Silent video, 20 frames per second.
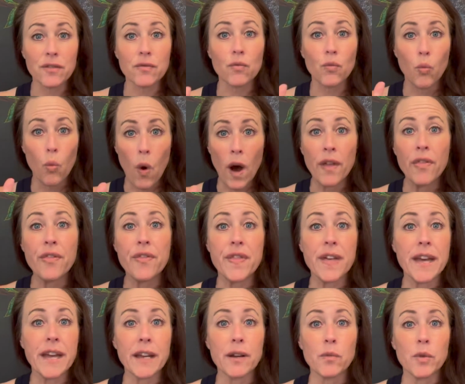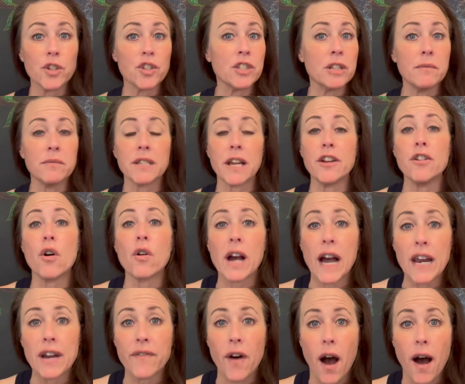one thing, which seems, I know,
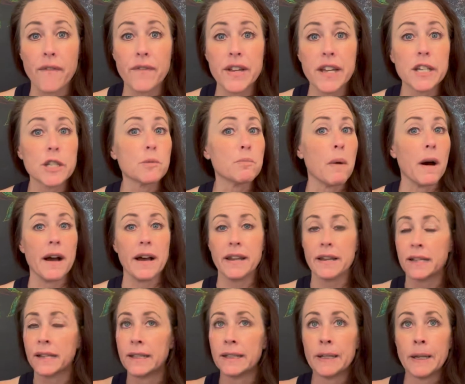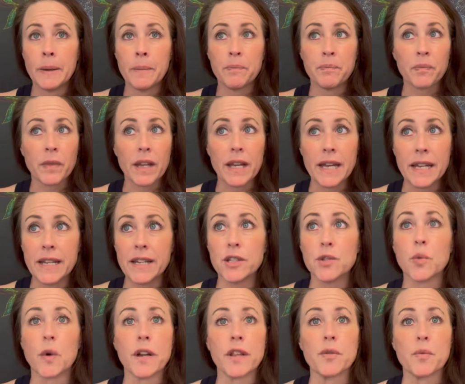kind of obvious, but it is
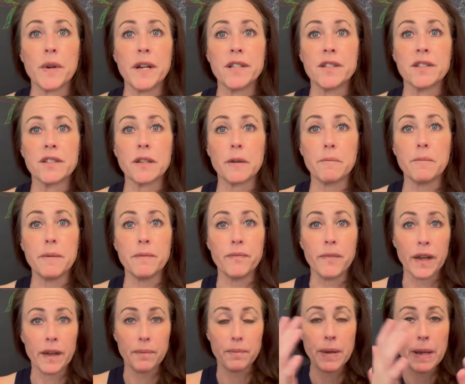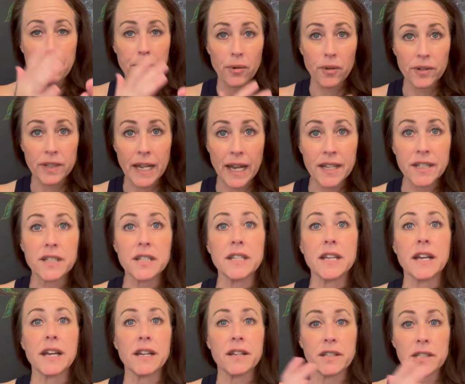one of the reasons that people tend to
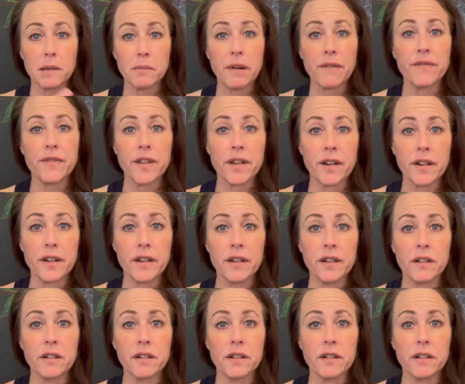get some of the